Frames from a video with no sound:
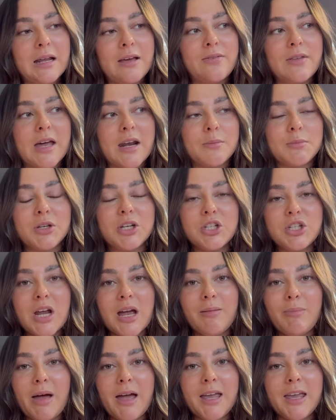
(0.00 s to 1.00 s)
And then I'm going to
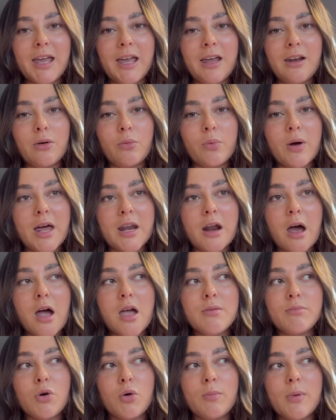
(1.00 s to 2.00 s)
check back in when
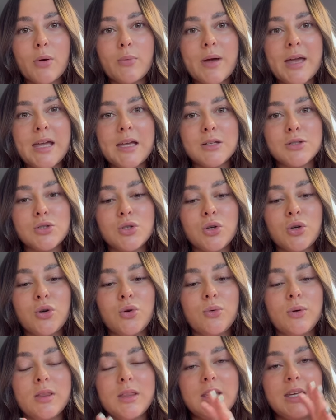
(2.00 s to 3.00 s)
I'm on my way
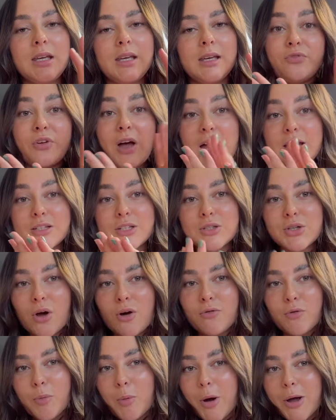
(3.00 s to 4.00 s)
to the fat
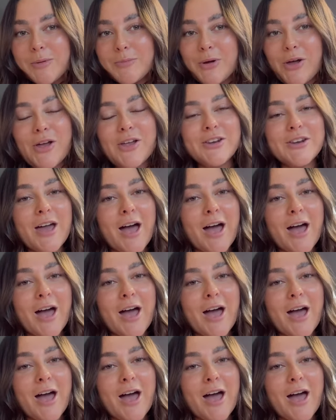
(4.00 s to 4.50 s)
dissolve appointment.